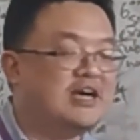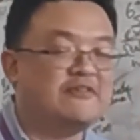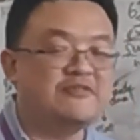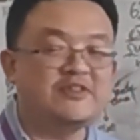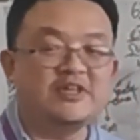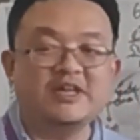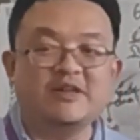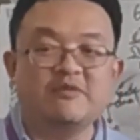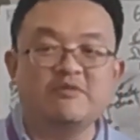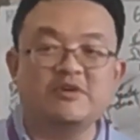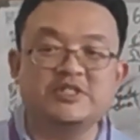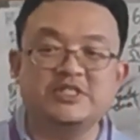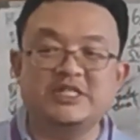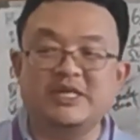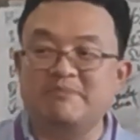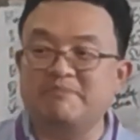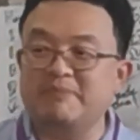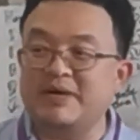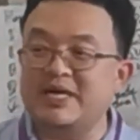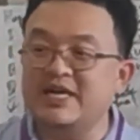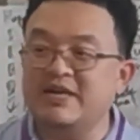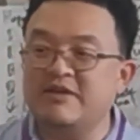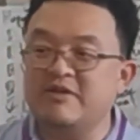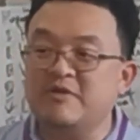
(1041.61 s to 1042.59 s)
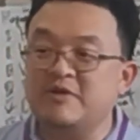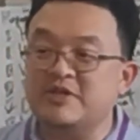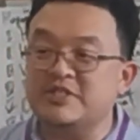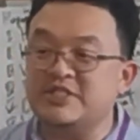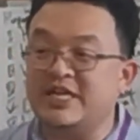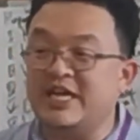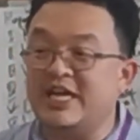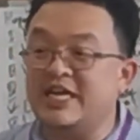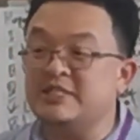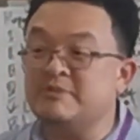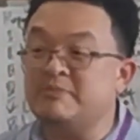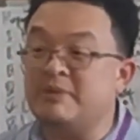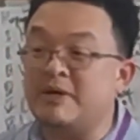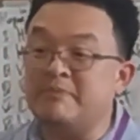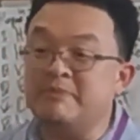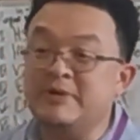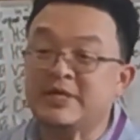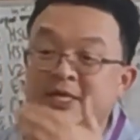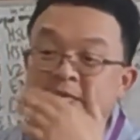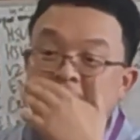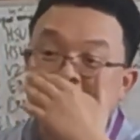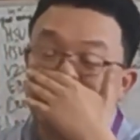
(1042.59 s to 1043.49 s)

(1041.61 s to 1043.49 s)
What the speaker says: After they wash their butt, never wash their hands properly.